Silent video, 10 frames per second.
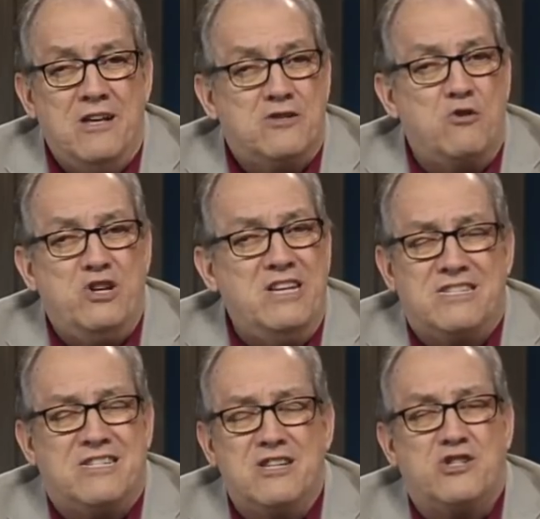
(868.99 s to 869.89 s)
So
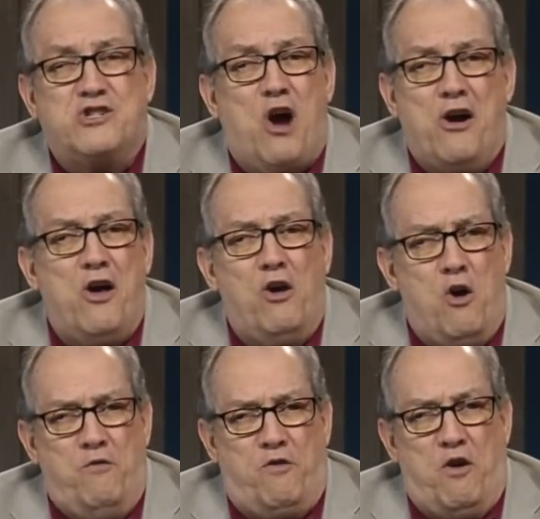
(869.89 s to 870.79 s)
just start all
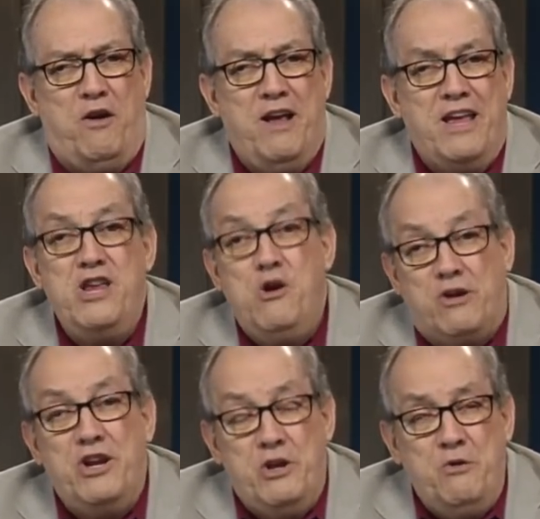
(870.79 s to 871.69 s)
over. You
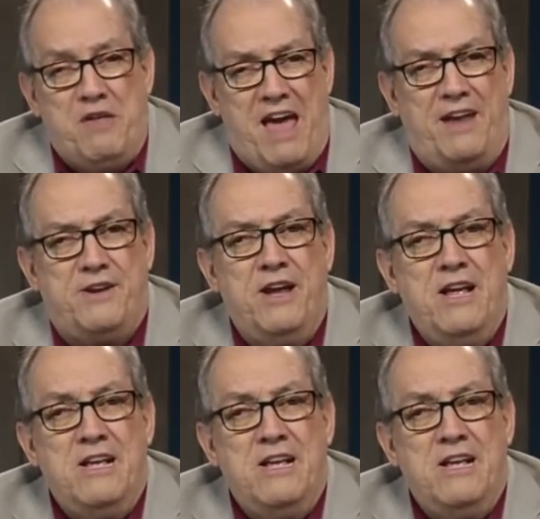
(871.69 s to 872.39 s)
can do that.